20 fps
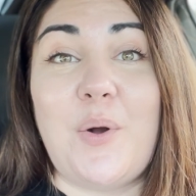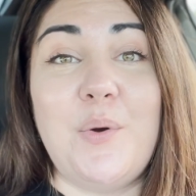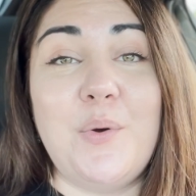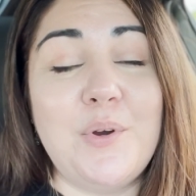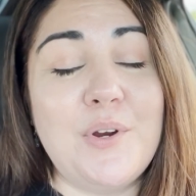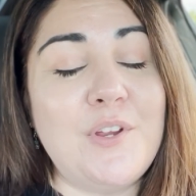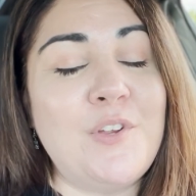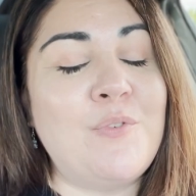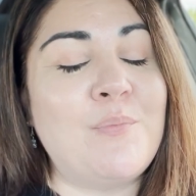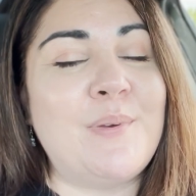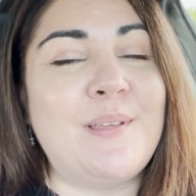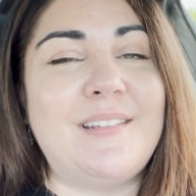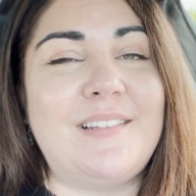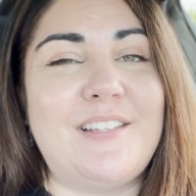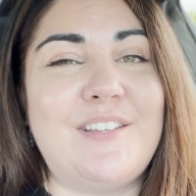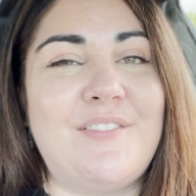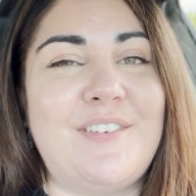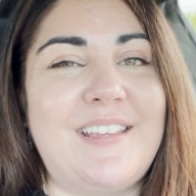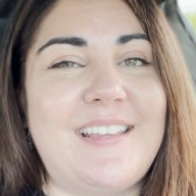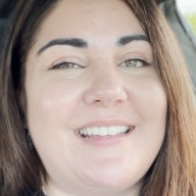or you've been
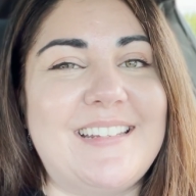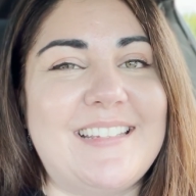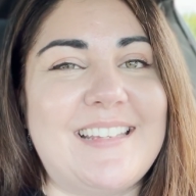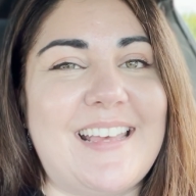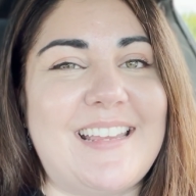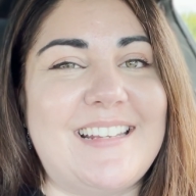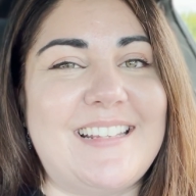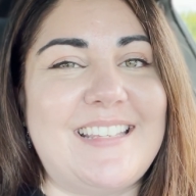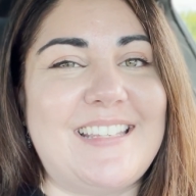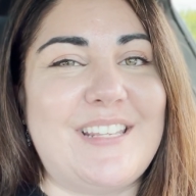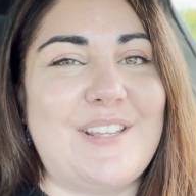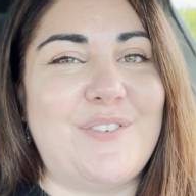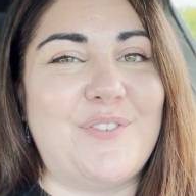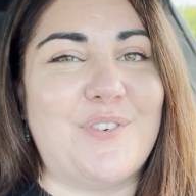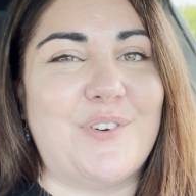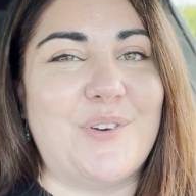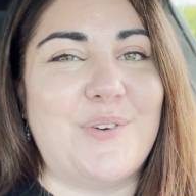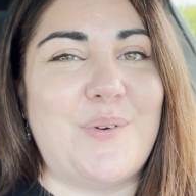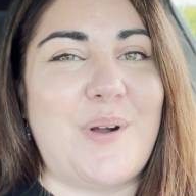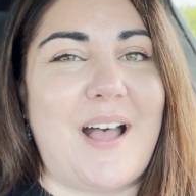living in Tennessee
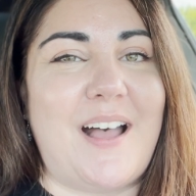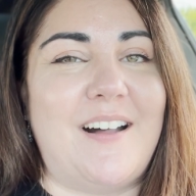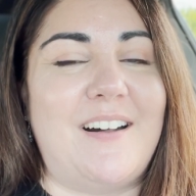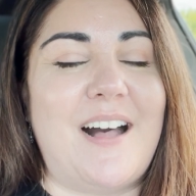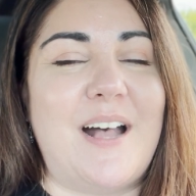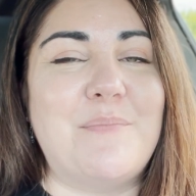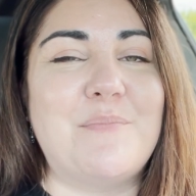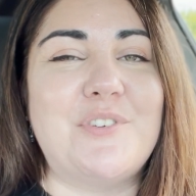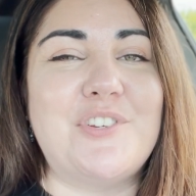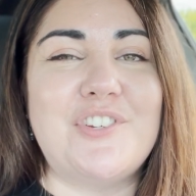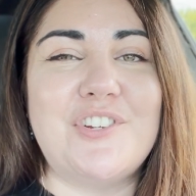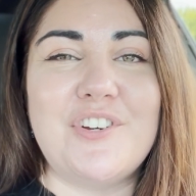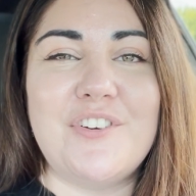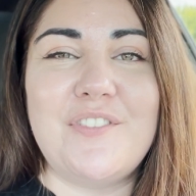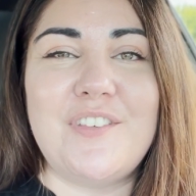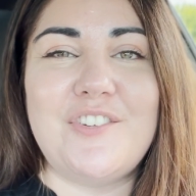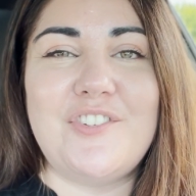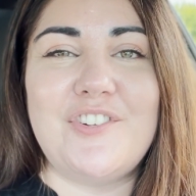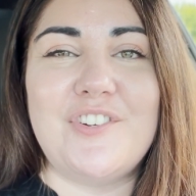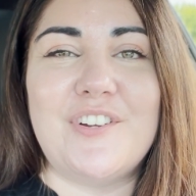for a while, I'm sure
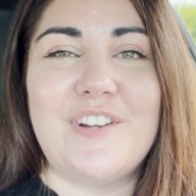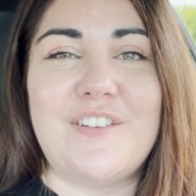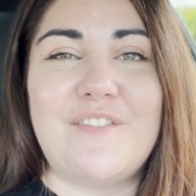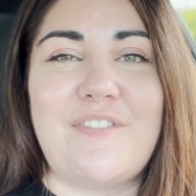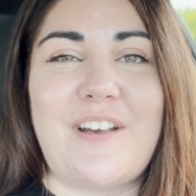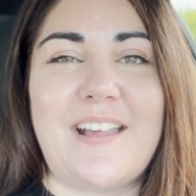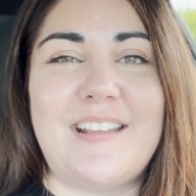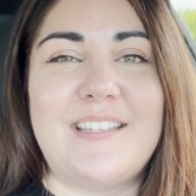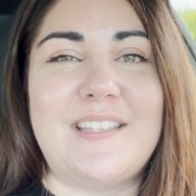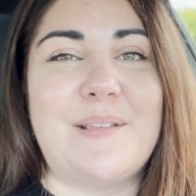that you're gonna find